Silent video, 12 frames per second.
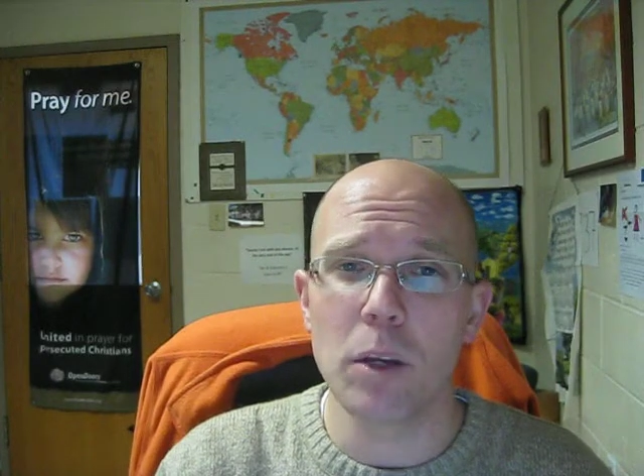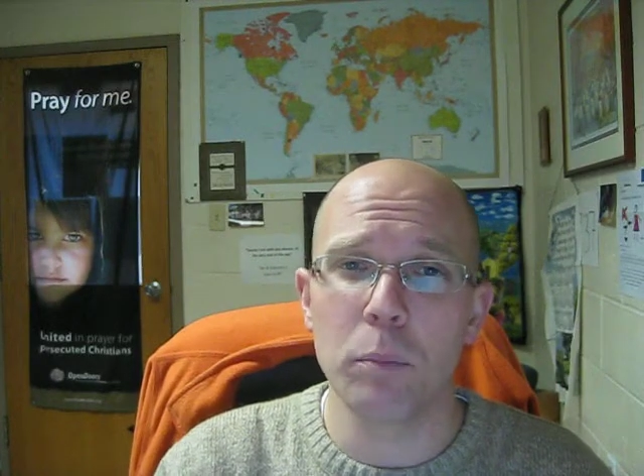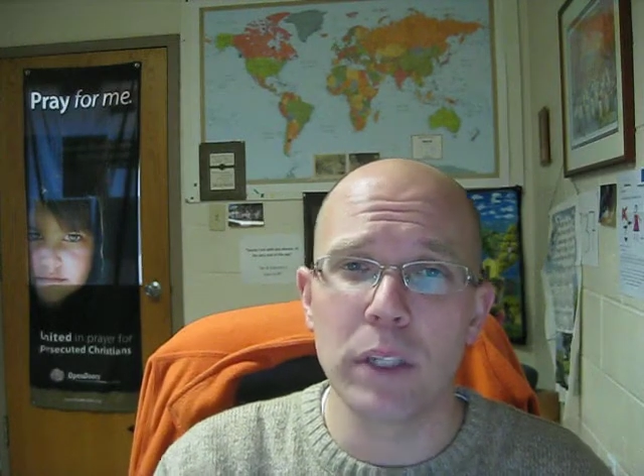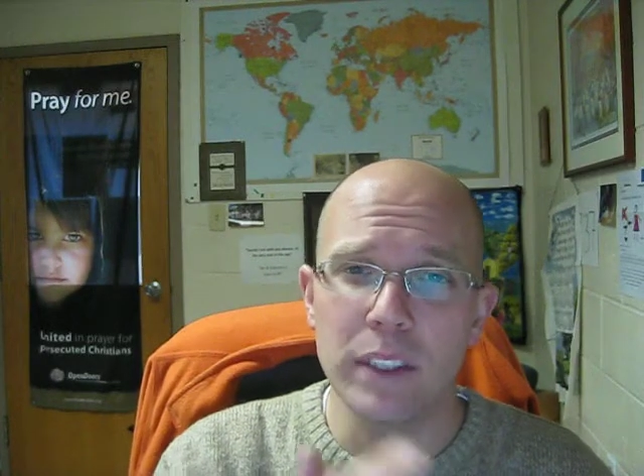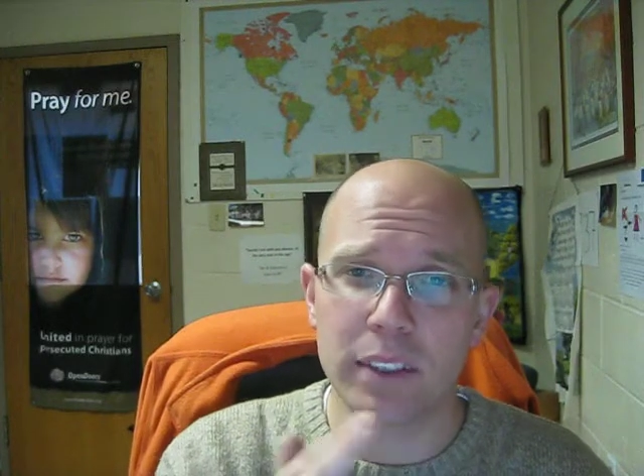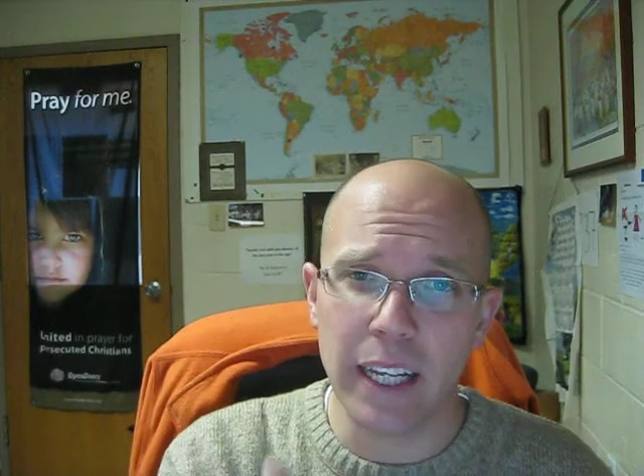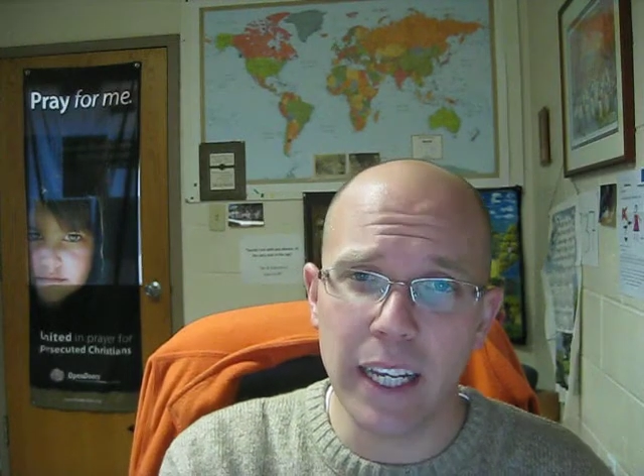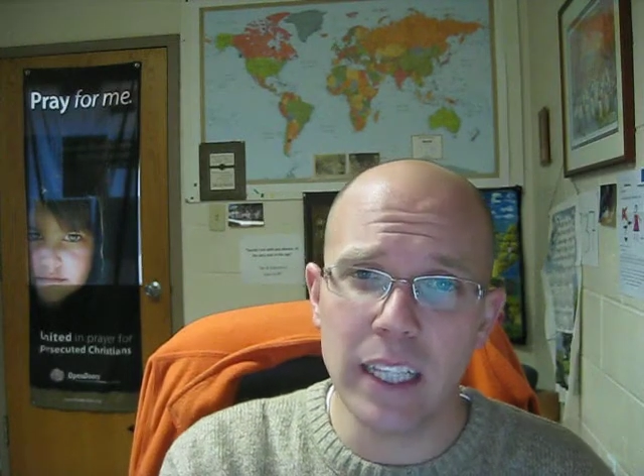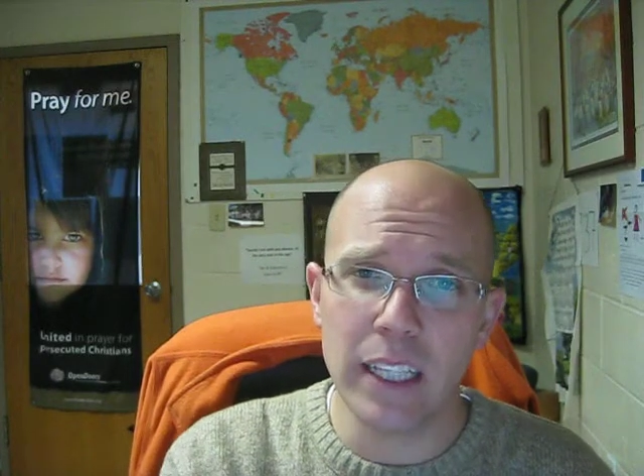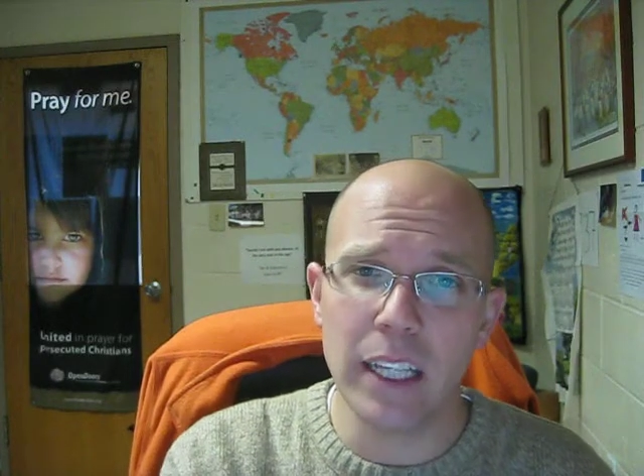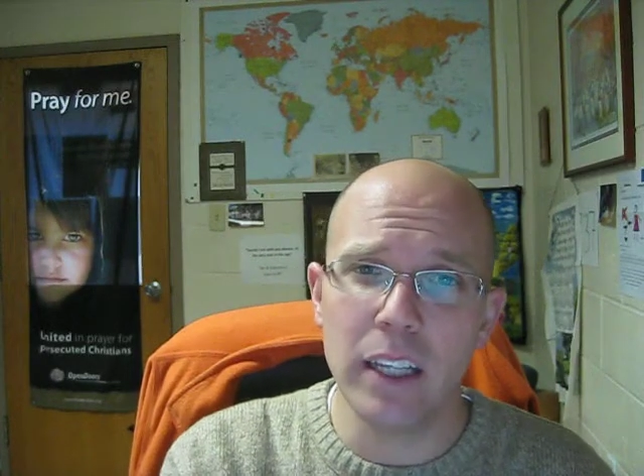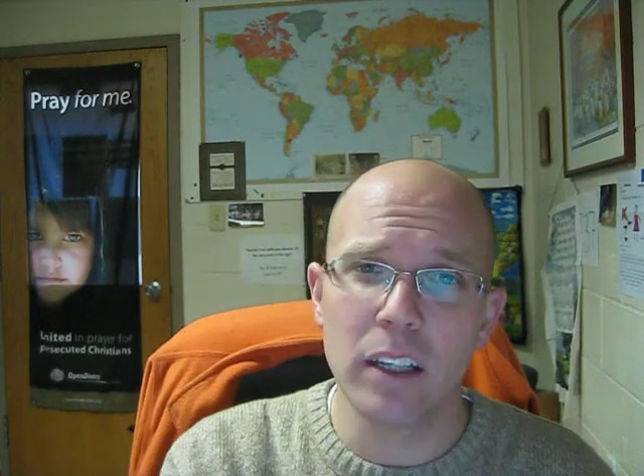But
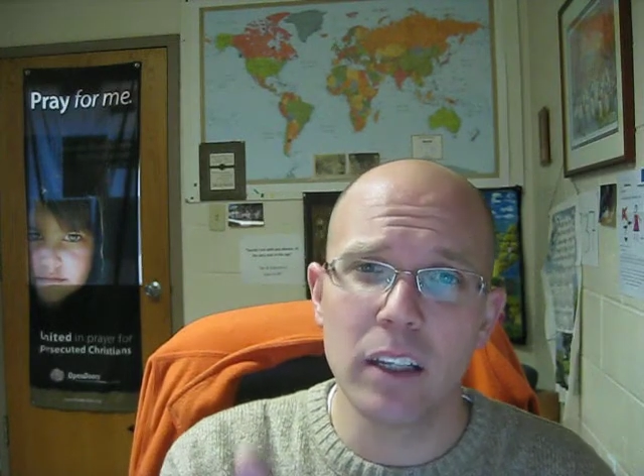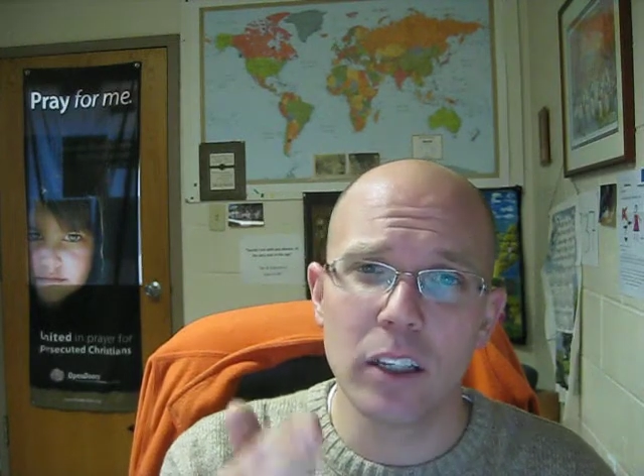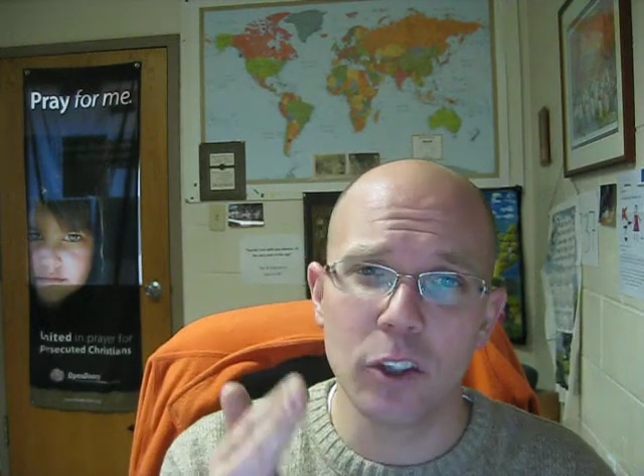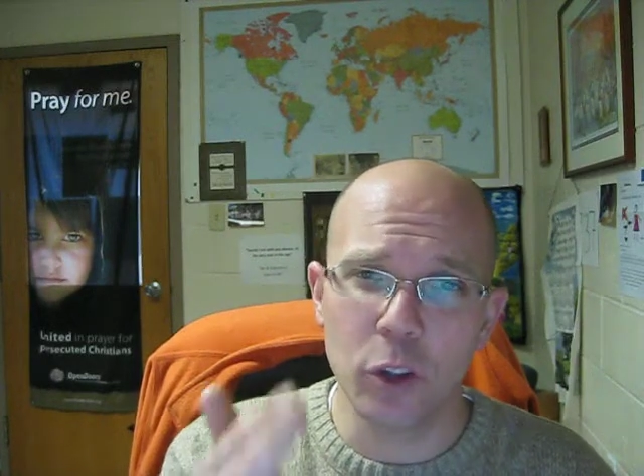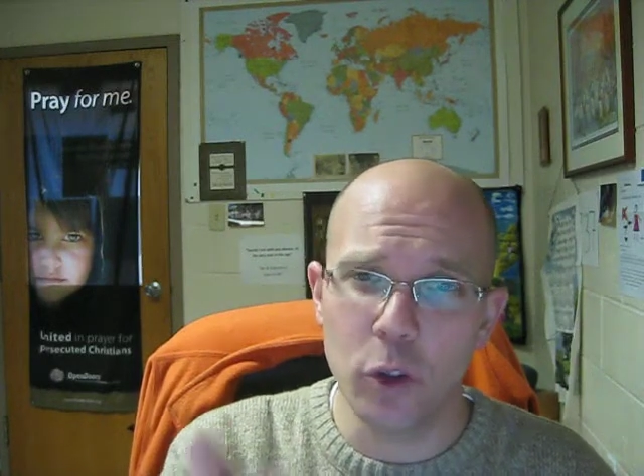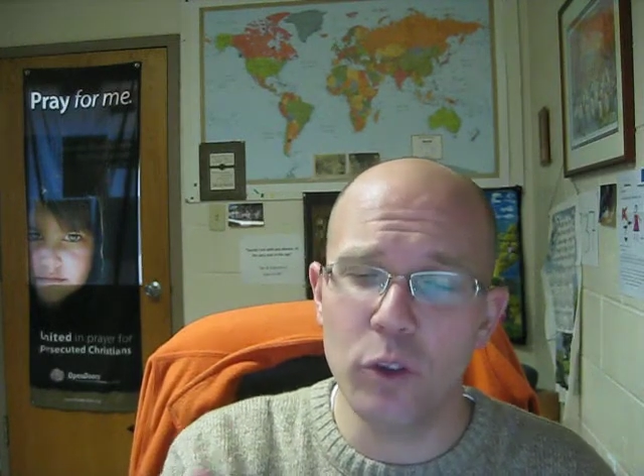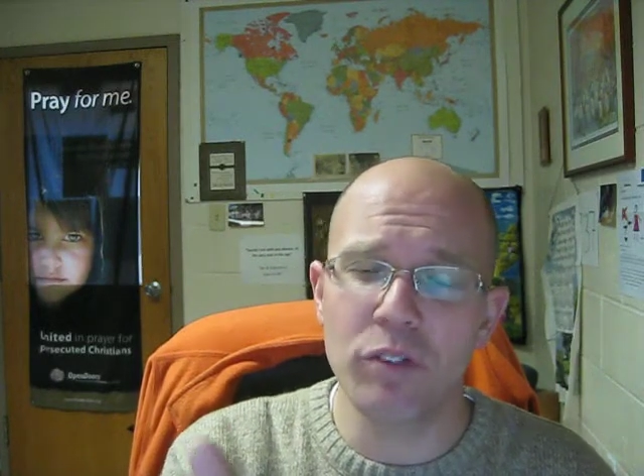daily, you